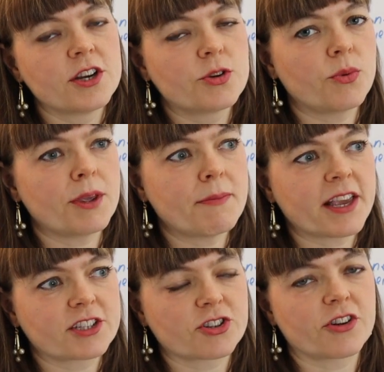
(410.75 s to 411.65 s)
do we
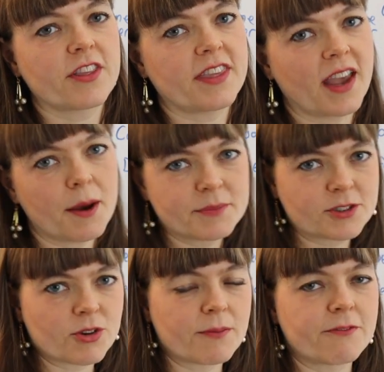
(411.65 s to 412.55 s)
make sure that the
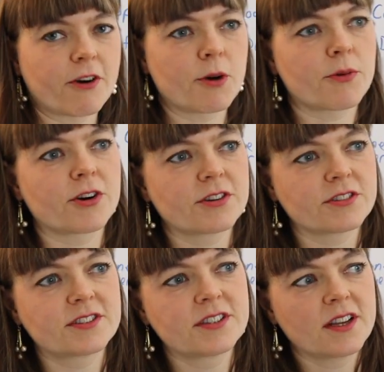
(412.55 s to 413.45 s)
upstream
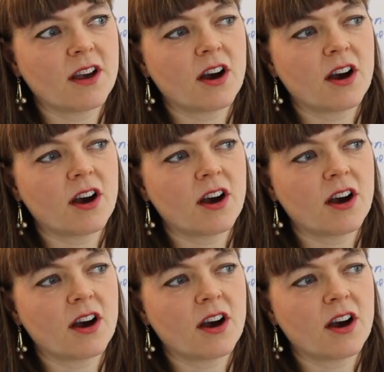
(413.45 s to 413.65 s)
farmers